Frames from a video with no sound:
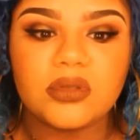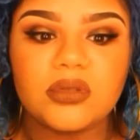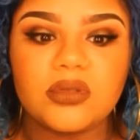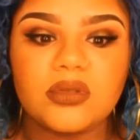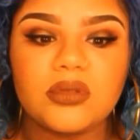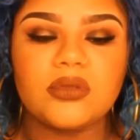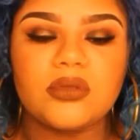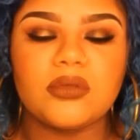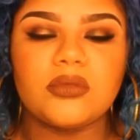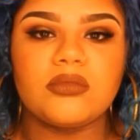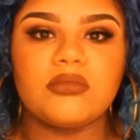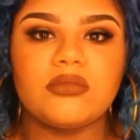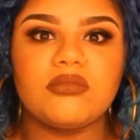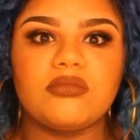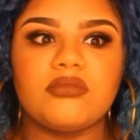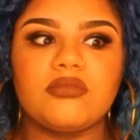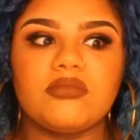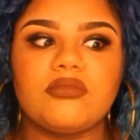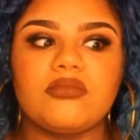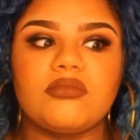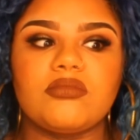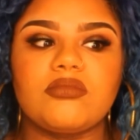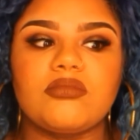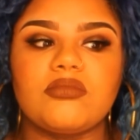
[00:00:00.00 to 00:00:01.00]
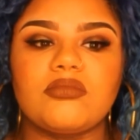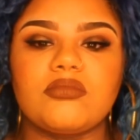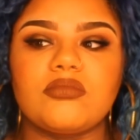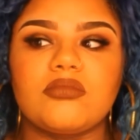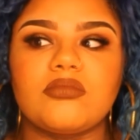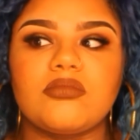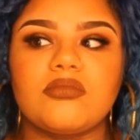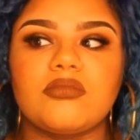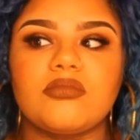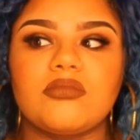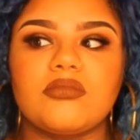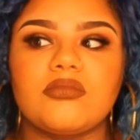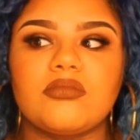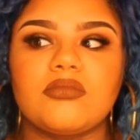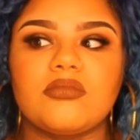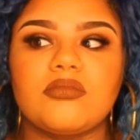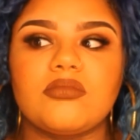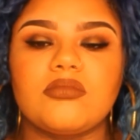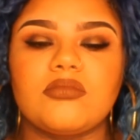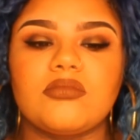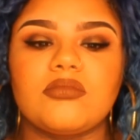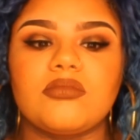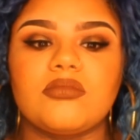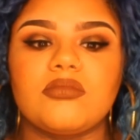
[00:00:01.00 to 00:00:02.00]

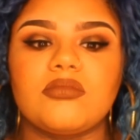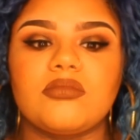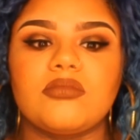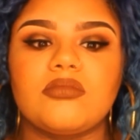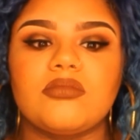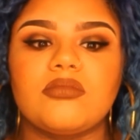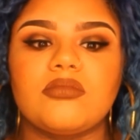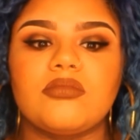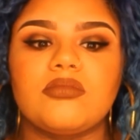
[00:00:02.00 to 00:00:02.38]
(no one is talking)